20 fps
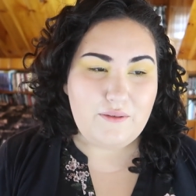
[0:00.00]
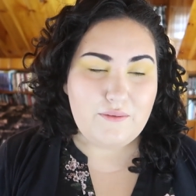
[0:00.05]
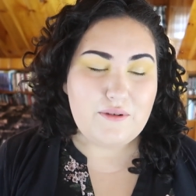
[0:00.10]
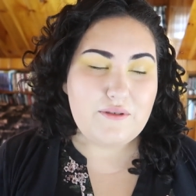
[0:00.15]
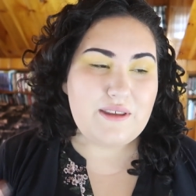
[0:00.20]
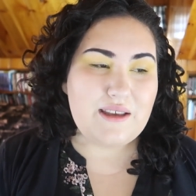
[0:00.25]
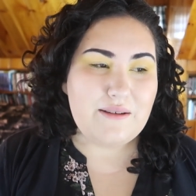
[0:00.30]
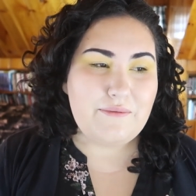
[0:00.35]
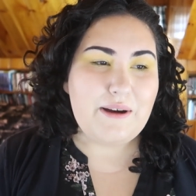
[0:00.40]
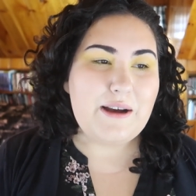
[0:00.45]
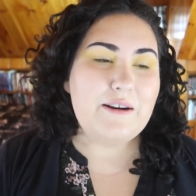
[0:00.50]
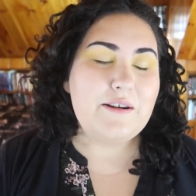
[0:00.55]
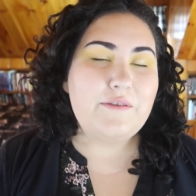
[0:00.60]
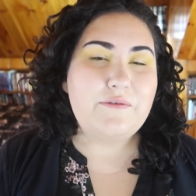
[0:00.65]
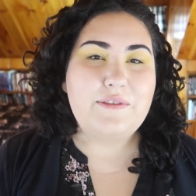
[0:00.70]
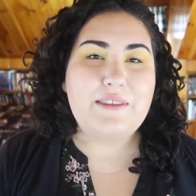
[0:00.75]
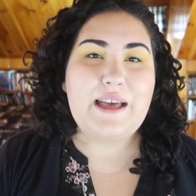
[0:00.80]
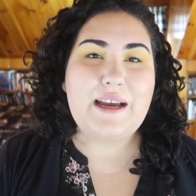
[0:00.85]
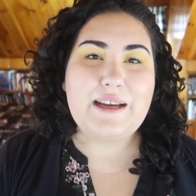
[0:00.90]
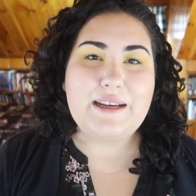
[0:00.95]
with the amount
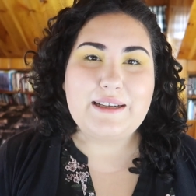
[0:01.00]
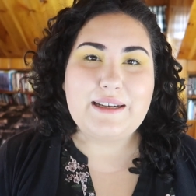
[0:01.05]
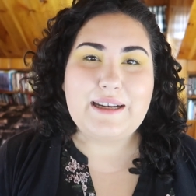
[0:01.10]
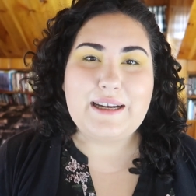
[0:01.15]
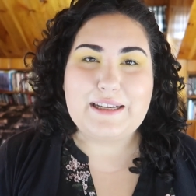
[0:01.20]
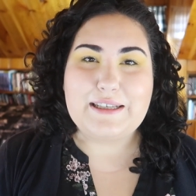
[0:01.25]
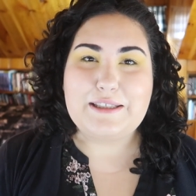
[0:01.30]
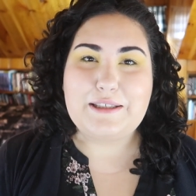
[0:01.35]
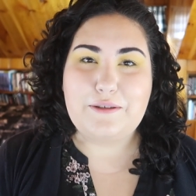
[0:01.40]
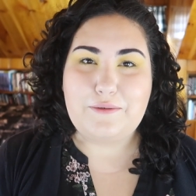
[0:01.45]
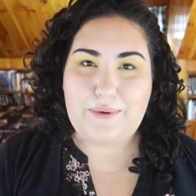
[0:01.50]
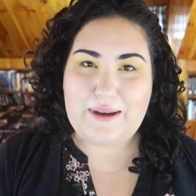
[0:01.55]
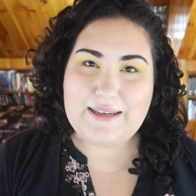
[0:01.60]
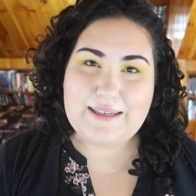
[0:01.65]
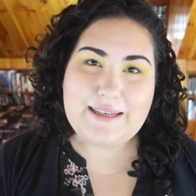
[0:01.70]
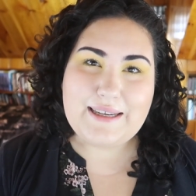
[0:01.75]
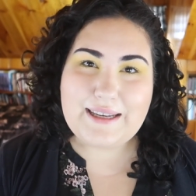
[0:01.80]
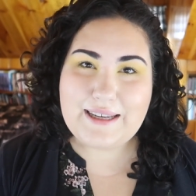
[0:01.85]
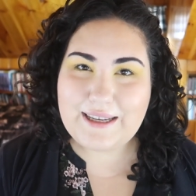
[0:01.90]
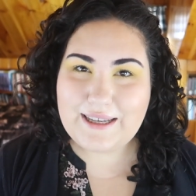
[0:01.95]
of that I
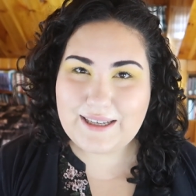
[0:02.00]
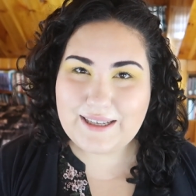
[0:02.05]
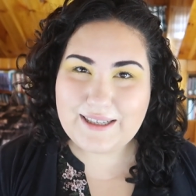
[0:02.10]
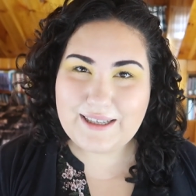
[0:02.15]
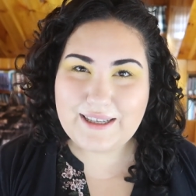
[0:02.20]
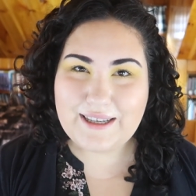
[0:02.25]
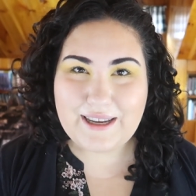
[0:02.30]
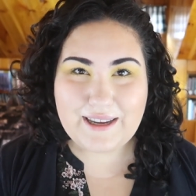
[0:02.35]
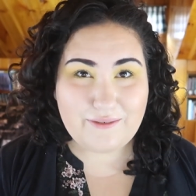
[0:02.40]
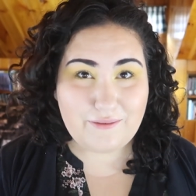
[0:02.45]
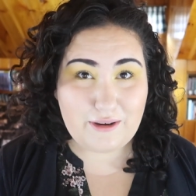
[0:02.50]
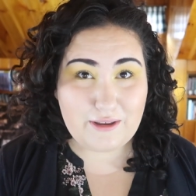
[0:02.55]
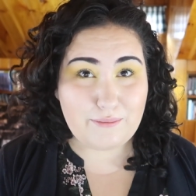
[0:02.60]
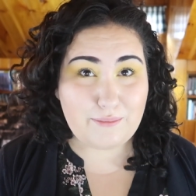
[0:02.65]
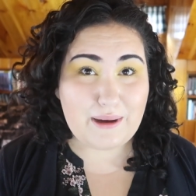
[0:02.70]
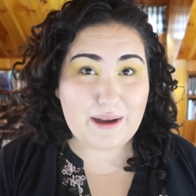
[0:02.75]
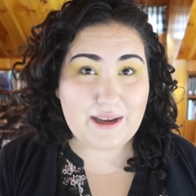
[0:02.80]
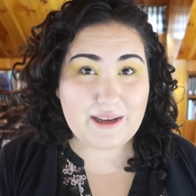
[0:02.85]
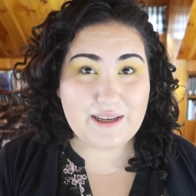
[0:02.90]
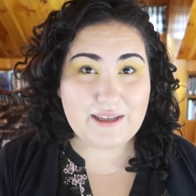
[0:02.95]
sweat and with
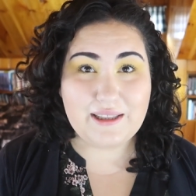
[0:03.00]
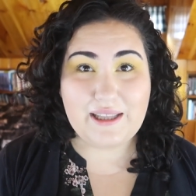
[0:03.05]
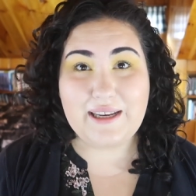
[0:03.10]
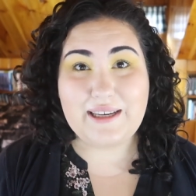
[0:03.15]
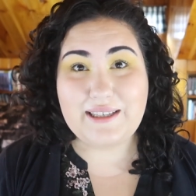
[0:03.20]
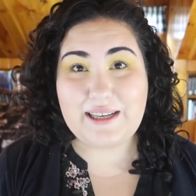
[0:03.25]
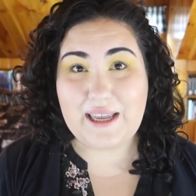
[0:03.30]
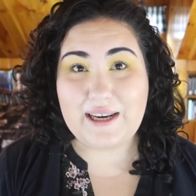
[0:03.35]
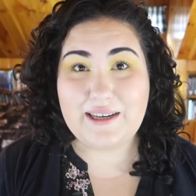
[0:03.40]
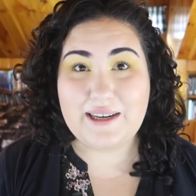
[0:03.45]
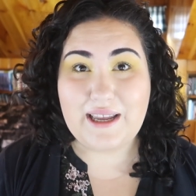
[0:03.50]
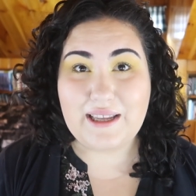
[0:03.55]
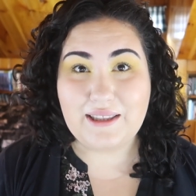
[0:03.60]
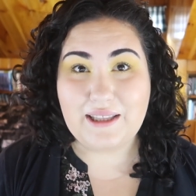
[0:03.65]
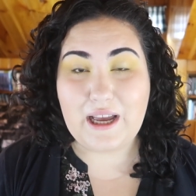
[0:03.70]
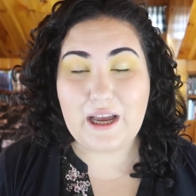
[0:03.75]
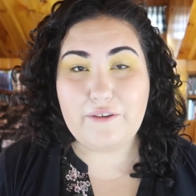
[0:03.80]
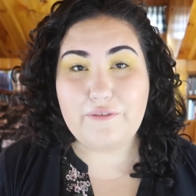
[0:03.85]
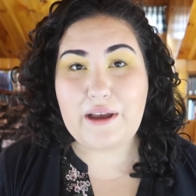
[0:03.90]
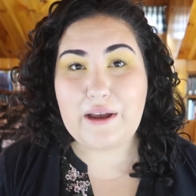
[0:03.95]
my like day-to-day
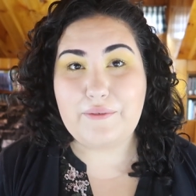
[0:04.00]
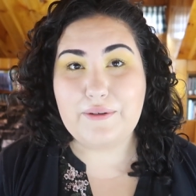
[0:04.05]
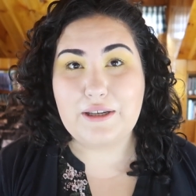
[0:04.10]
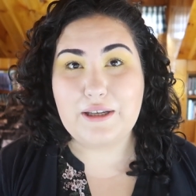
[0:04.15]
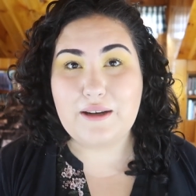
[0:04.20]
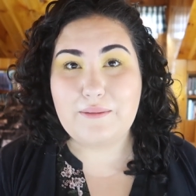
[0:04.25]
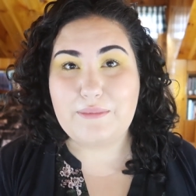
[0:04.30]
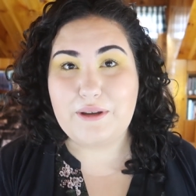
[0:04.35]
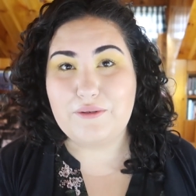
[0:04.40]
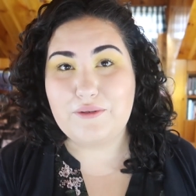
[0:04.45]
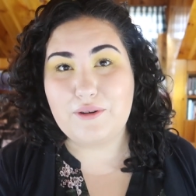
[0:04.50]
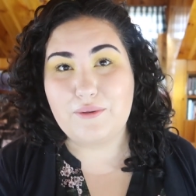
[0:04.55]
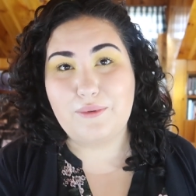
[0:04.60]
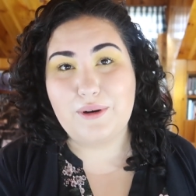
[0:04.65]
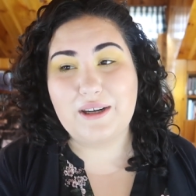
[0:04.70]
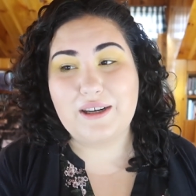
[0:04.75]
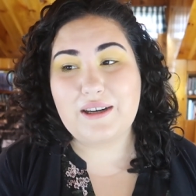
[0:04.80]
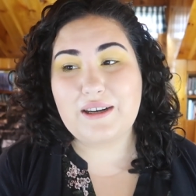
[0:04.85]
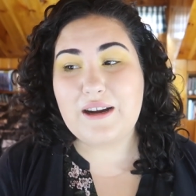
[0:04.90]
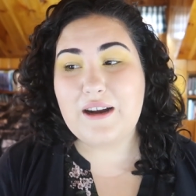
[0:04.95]
life having to commute to
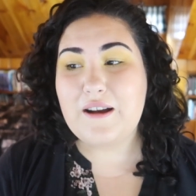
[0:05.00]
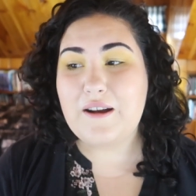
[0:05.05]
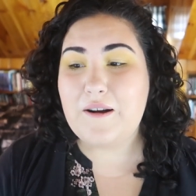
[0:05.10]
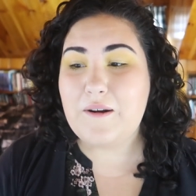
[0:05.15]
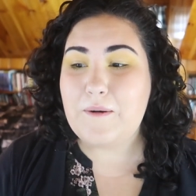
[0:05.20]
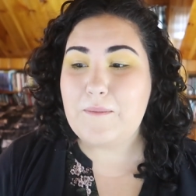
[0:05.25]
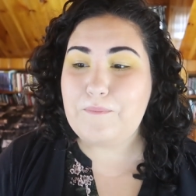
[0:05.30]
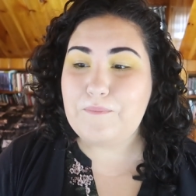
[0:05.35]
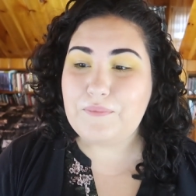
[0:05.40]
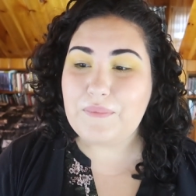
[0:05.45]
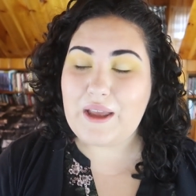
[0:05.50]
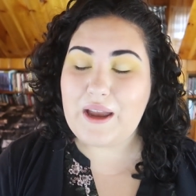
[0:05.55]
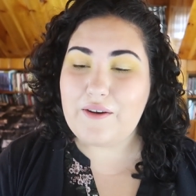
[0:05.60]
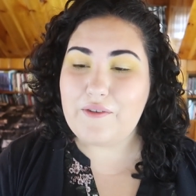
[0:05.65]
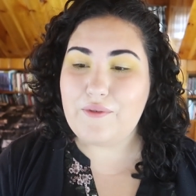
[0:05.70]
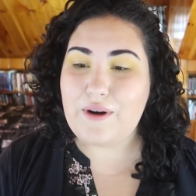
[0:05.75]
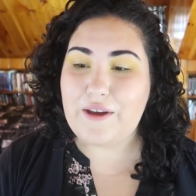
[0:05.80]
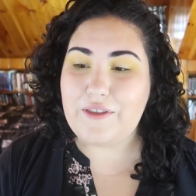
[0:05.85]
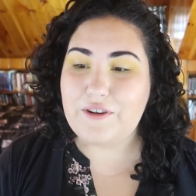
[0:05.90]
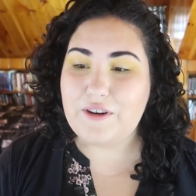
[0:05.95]
work, I
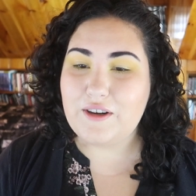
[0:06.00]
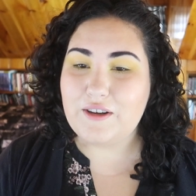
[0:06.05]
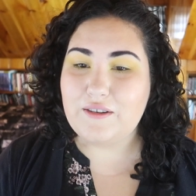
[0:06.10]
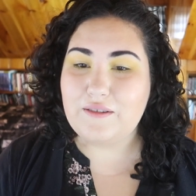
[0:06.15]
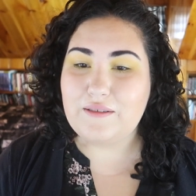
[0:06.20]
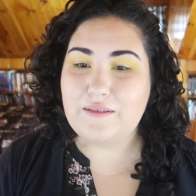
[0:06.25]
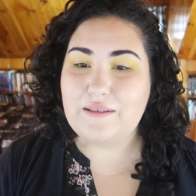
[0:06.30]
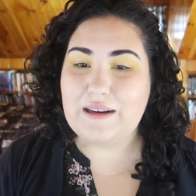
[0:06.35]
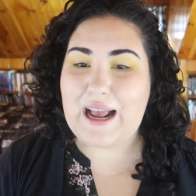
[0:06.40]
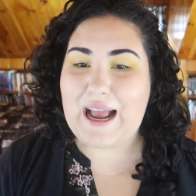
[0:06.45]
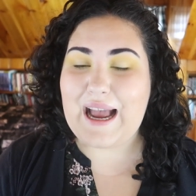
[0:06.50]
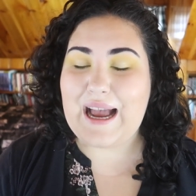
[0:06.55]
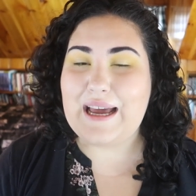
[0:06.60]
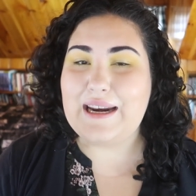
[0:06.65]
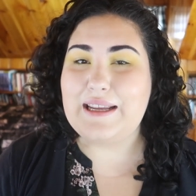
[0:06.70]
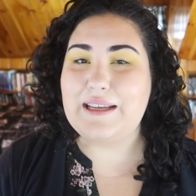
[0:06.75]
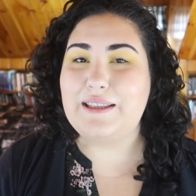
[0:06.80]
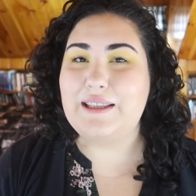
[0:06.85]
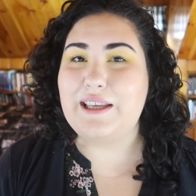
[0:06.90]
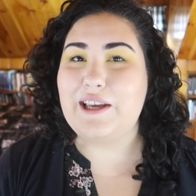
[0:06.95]
would rather
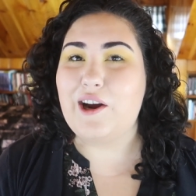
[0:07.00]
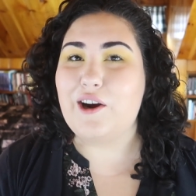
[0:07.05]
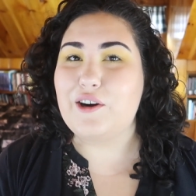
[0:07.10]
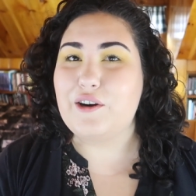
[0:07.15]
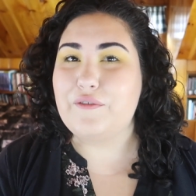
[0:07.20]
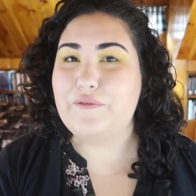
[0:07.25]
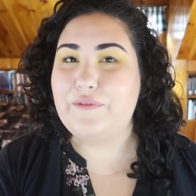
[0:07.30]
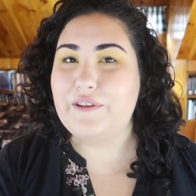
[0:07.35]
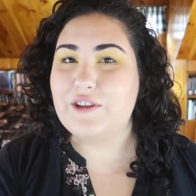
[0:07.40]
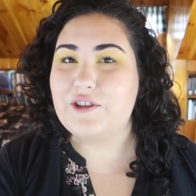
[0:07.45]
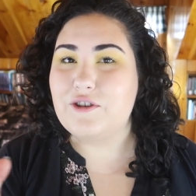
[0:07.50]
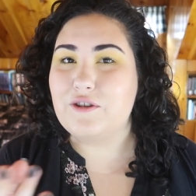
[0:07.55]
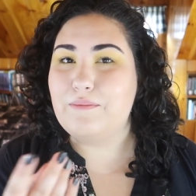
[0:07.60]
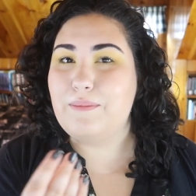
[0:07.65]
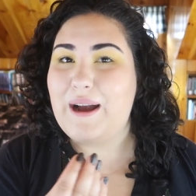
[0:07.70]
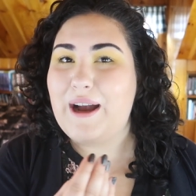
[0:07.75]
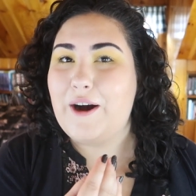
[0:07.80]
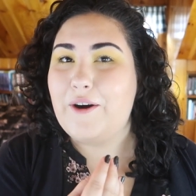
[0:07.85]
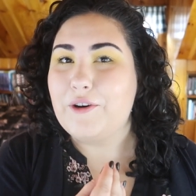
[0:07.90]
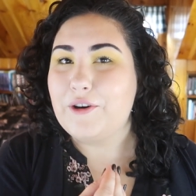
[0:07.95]
add in the artificial
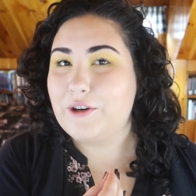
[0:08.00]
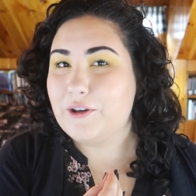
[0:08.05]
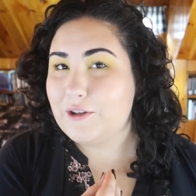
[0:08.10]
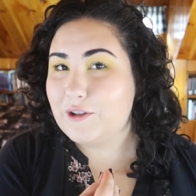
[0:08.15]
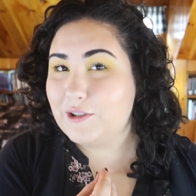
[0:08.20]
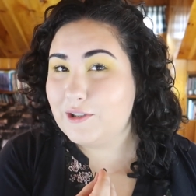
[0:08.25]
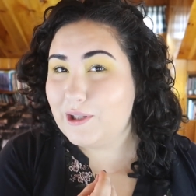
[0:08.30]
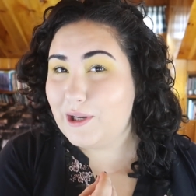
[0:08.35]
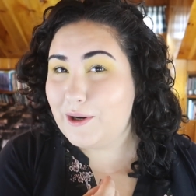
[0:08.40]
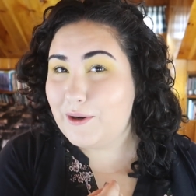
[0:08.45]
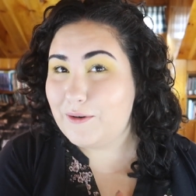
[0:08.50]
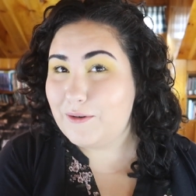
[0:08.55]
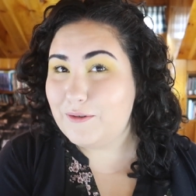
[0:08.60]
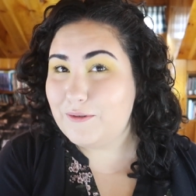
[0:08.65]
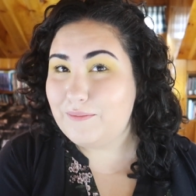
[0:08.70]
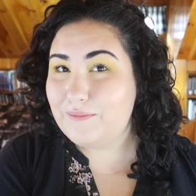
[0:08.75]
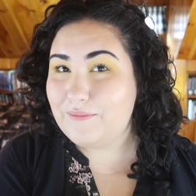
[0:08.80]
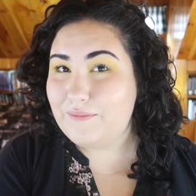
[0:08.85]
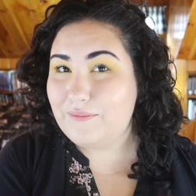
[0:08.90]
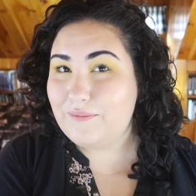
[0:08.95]
powder
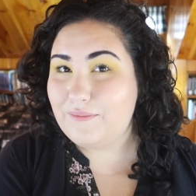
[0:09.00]
glow